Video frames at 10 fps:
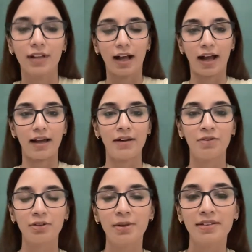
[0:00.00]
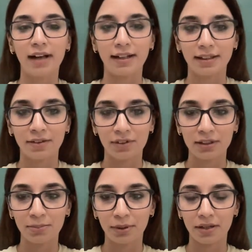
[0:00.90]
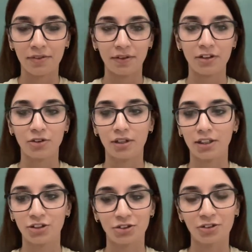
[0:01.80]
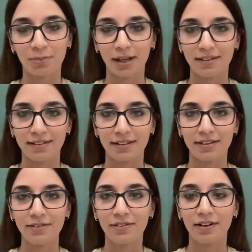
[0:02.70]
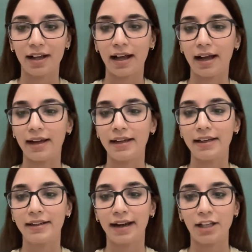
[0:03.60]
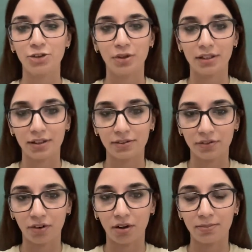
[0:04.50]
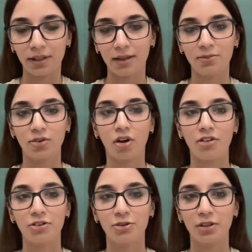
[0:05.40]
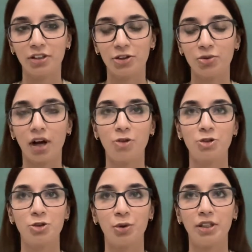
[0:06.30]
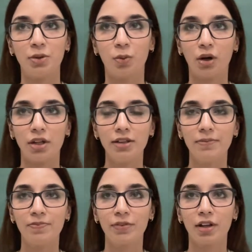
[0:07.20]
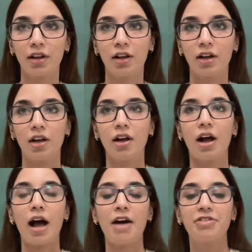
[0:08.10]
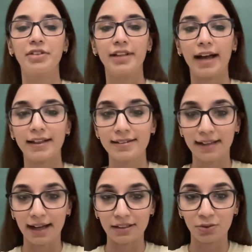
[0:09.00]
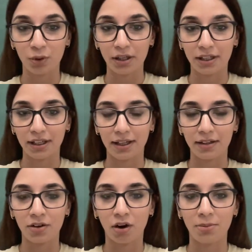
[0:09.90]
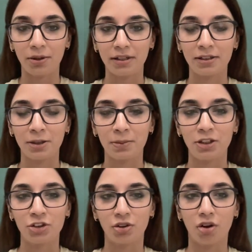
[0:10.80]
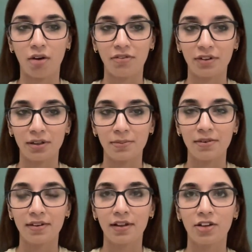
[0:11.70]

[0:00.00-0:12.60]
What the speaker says: I would be starting with a brief introduction of myself. I graduated from LUMS Law School in 2021. After that, I started working in corporate and commercial law firms.